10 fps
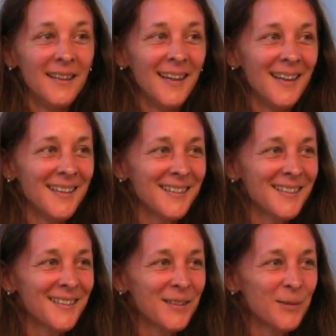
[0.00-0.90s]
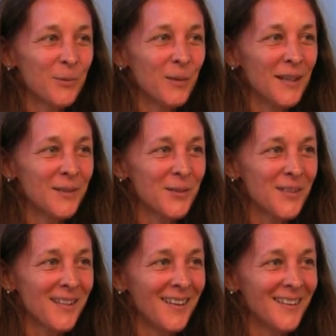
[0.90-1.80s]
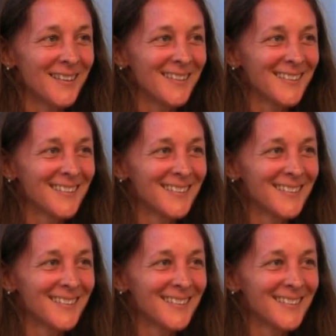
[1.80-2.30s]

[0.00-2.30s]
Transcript: Yes, where to start?